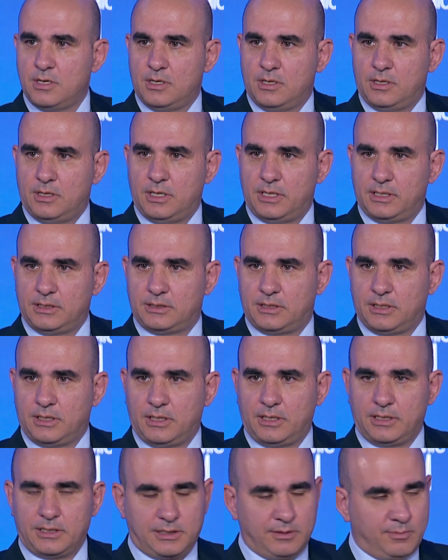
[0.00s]
And
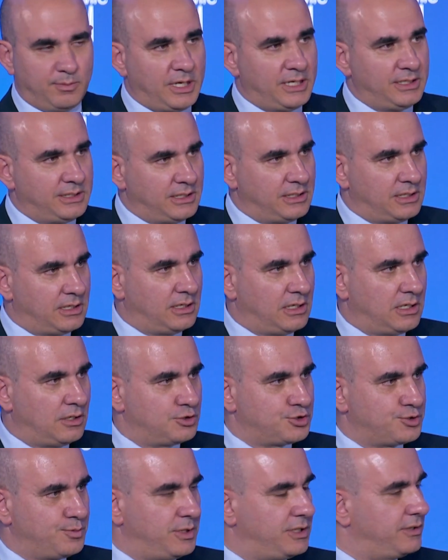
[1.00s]
he made an
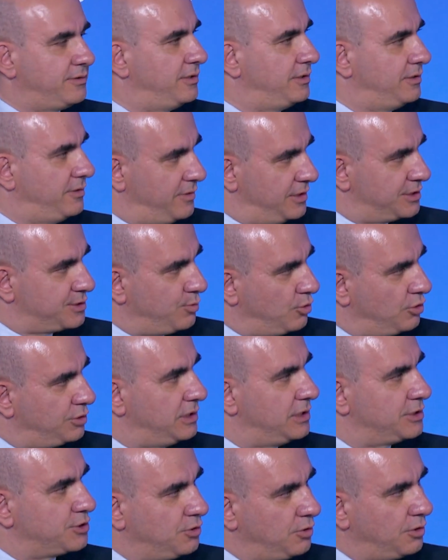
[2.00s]
announcement that this model
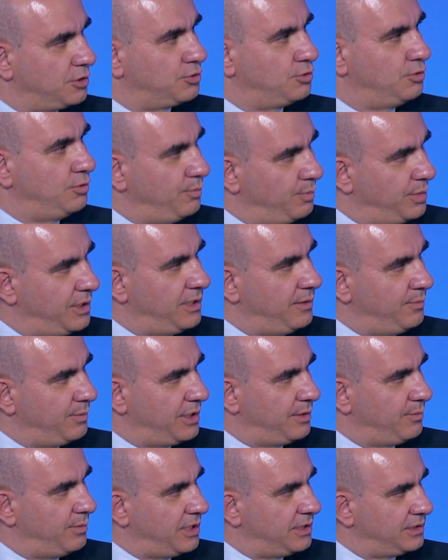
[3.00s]
is going to be
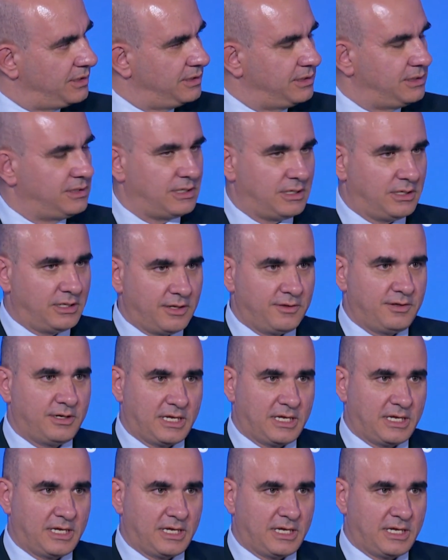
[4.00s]
implemented in another